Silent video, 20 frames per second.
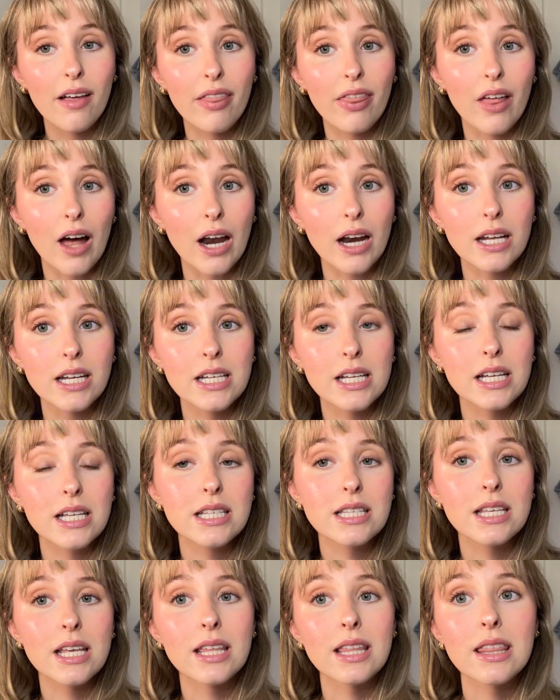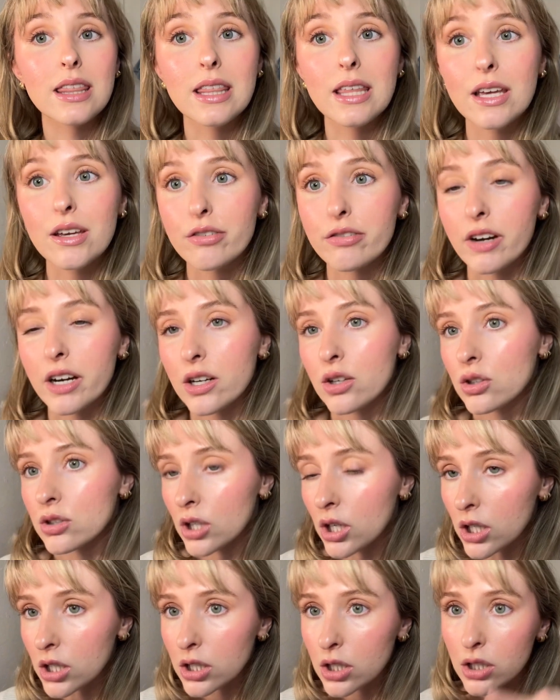That is the final
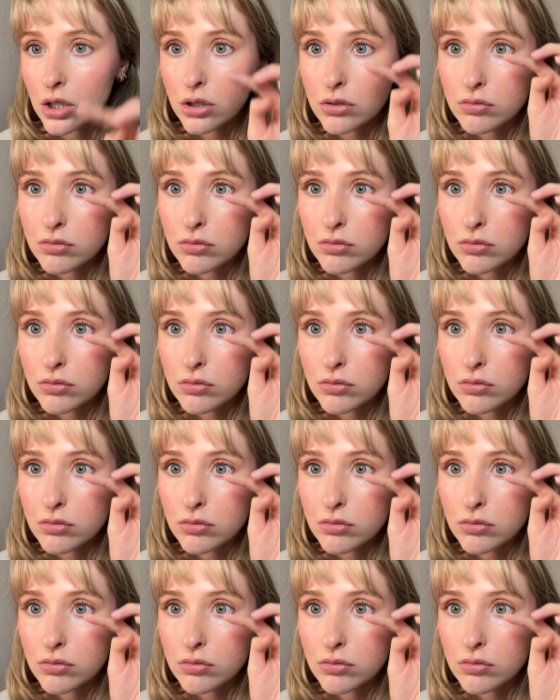look.